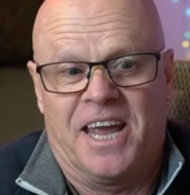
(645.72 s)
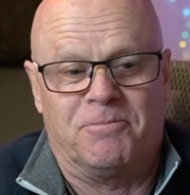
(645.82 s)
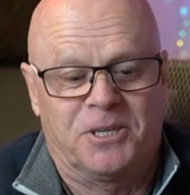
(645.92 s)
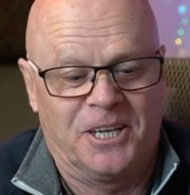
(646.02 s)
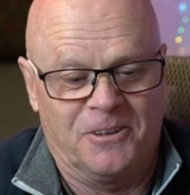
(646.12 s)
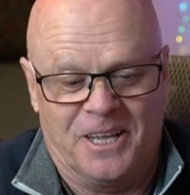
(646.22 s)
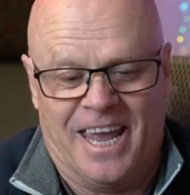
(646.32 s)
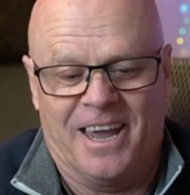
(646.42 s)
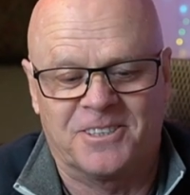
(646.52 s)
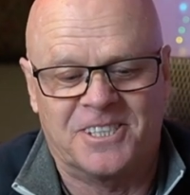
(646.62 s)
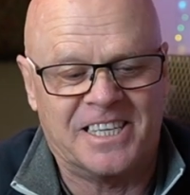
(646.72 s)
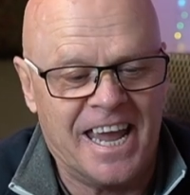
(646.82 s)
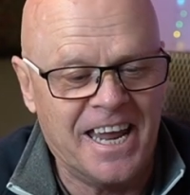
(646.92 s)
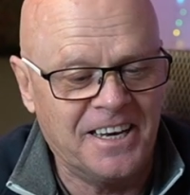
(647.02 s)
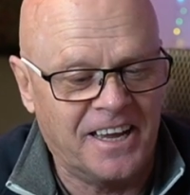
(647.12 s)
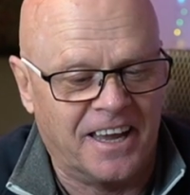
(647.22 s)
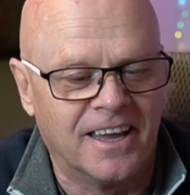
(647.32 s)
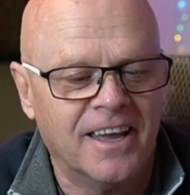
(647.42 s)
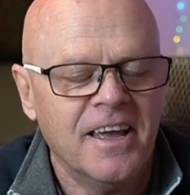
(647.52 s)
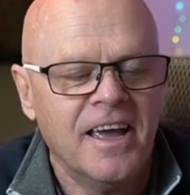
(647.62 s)
absolutely
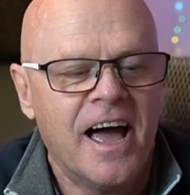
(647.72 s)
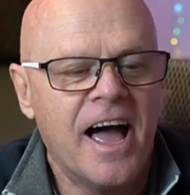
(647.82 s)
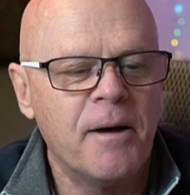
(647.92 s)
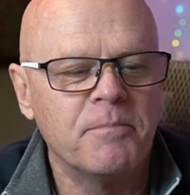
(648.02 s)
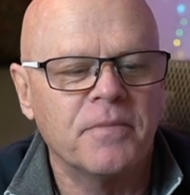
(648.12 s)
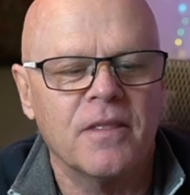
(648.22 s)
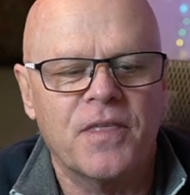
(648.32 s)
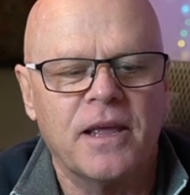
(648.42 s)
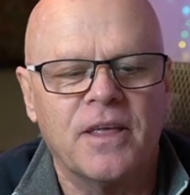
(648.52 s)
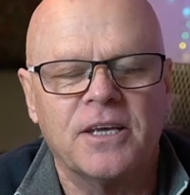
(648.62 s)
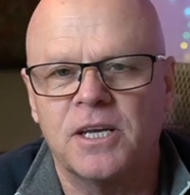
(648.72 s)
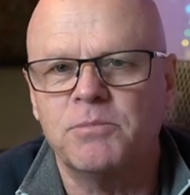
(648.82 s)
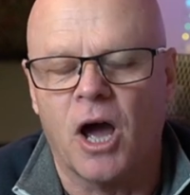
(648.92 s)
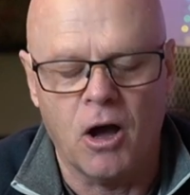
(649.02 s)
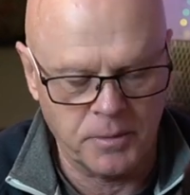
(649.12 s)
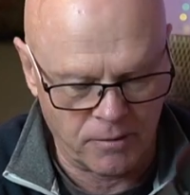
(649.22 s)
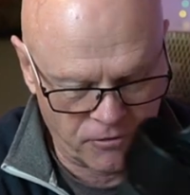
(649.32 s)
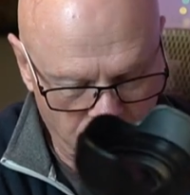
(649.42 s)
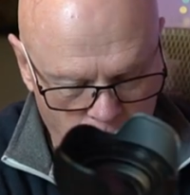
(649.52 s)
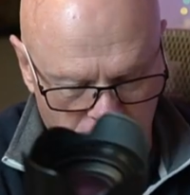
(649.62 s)
outstanding. Um, they, they seem to hold up
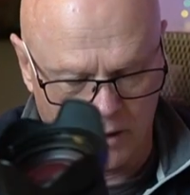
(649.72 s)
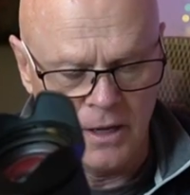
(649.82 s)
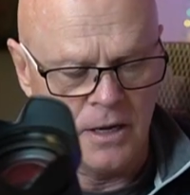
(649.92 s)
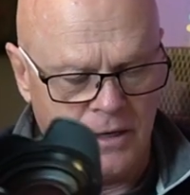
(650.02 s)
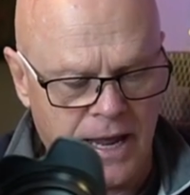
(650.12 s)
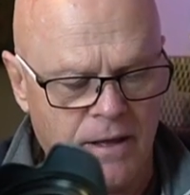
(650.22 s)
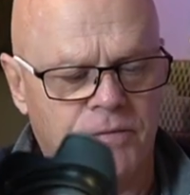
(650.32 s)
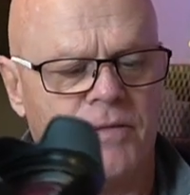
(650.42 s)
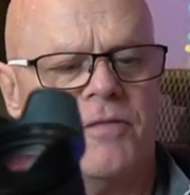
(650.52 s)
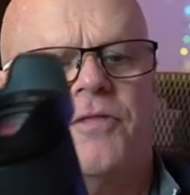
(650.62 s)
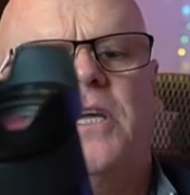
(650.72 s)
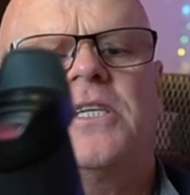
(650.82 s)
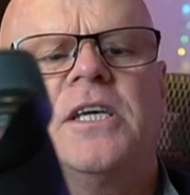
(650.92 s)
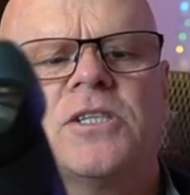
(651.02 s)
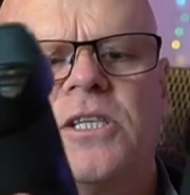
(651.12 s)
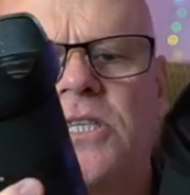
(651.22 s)
very well. Now, this is the